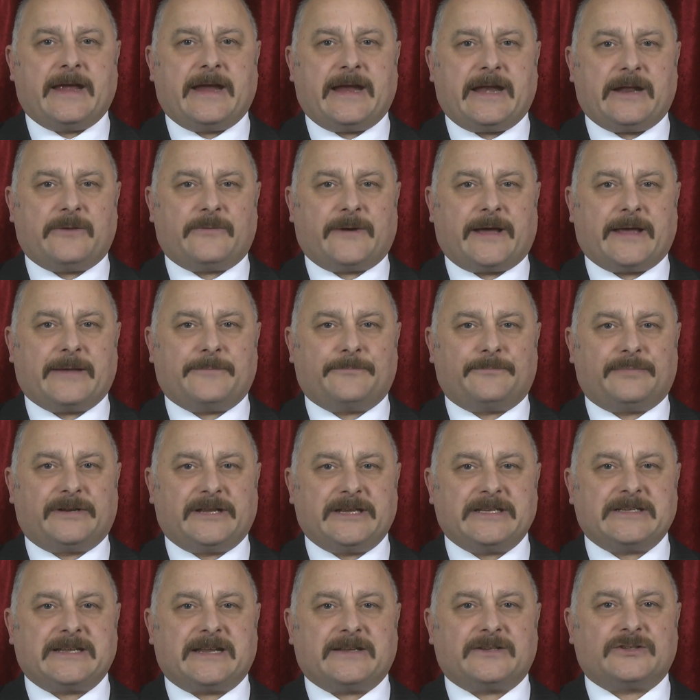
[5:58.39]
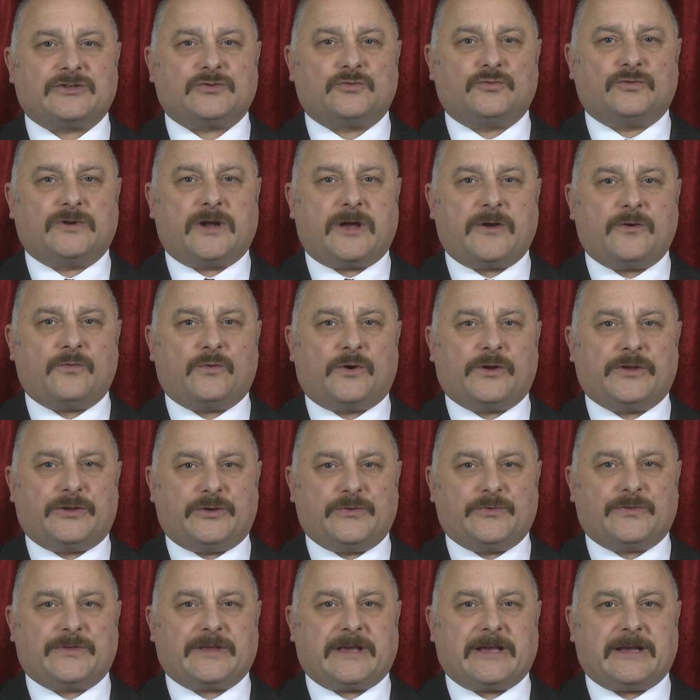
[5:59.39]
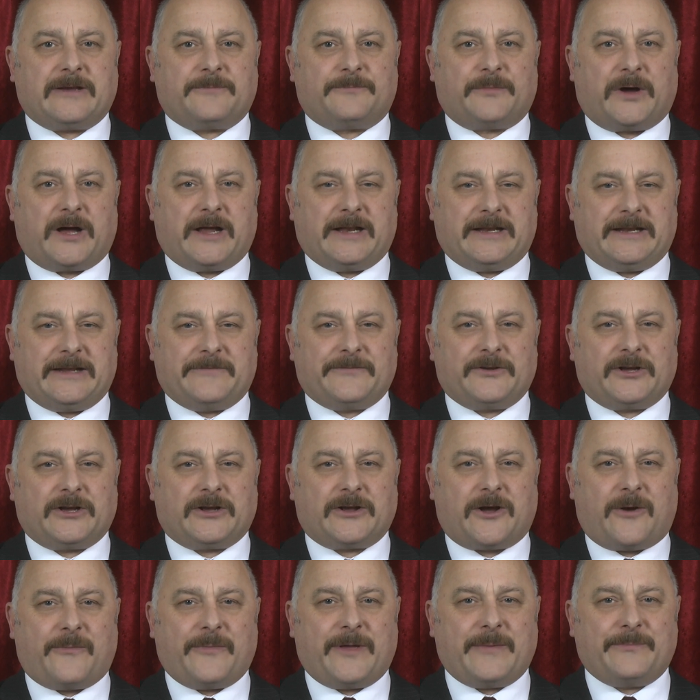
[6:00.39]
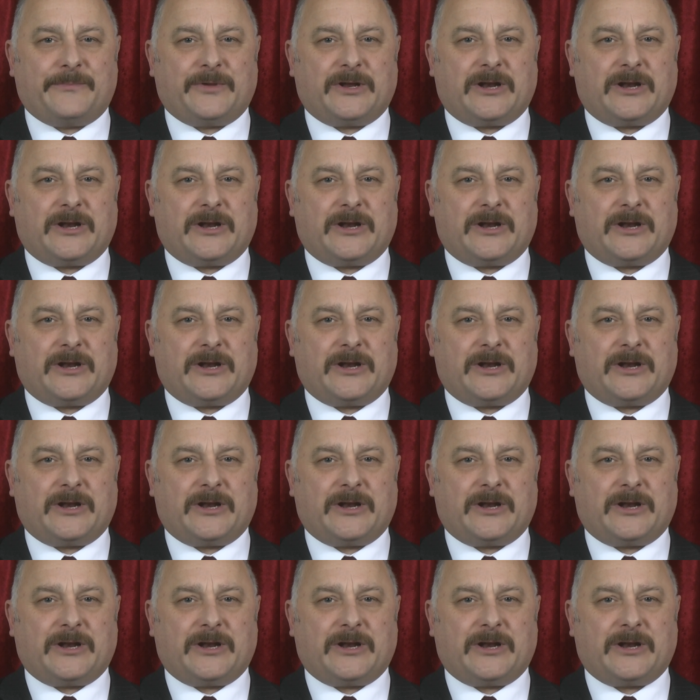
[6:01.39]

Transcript: Anyway, please let us all know what you think by leaving a comment